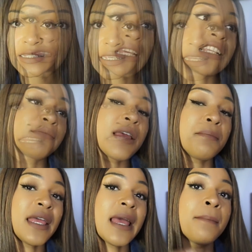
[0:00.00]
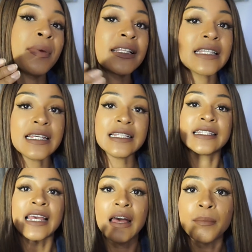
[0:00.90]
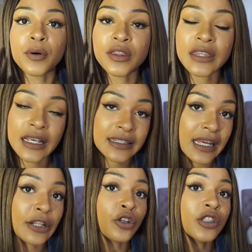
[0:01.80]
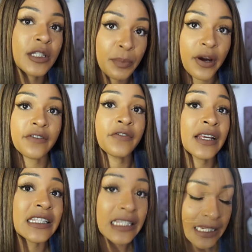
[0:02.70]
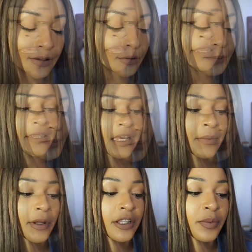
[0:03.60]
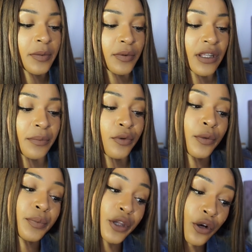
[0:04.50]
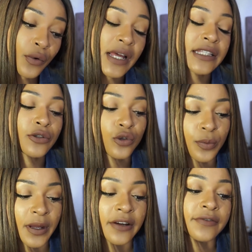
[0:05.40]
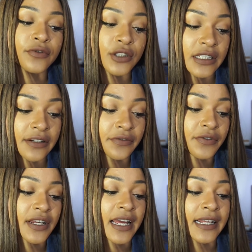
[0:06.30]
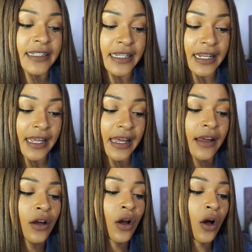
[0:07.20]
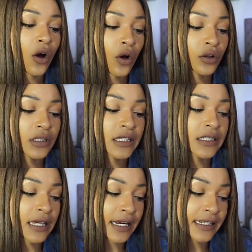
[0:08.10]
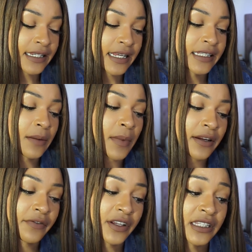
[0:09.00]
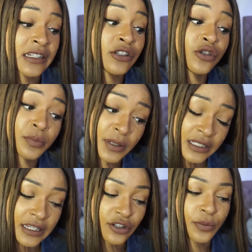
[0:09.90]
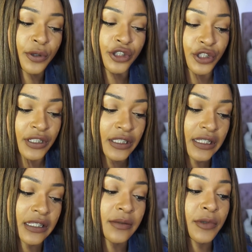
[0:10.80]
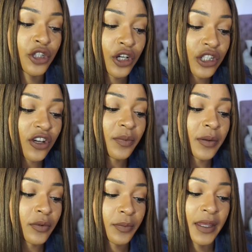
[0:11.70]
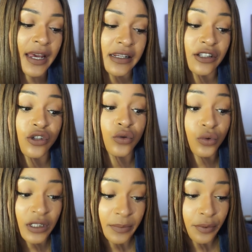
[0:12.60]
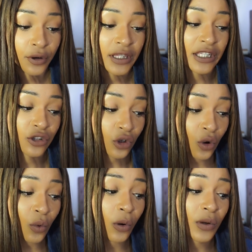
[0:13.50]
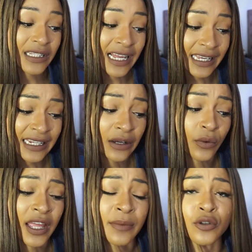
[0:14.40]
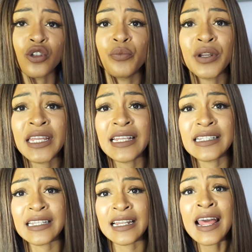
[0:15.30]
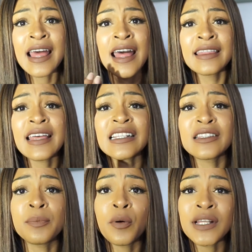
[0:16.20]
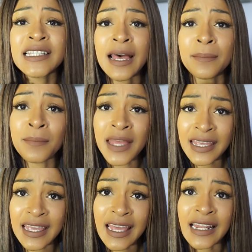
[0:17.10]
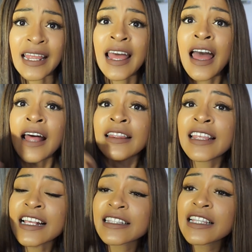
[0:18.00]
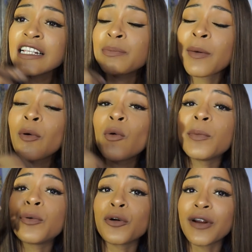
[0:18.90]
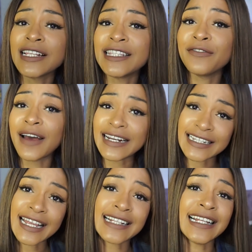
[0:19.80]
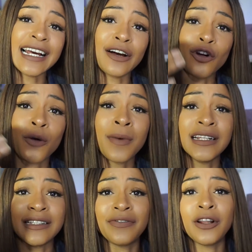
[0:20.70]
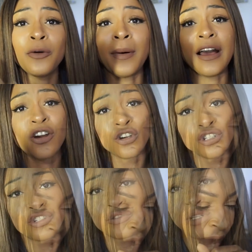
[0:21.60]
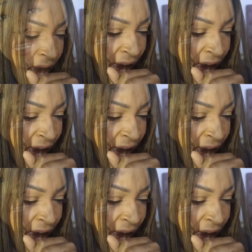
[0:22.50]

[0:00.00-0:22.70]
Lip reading: Things may be a bit easier, but things are not perfect still. Think about the people that brought POS, Uber, food delivery, and Dela. All these ideas that manifested into business opportunities. The majority of people behind it schooled abroad. They saw what was lacking and were able to bring it in. That's the point I'm making. Is these people with progressive ideas that can come and develop our country?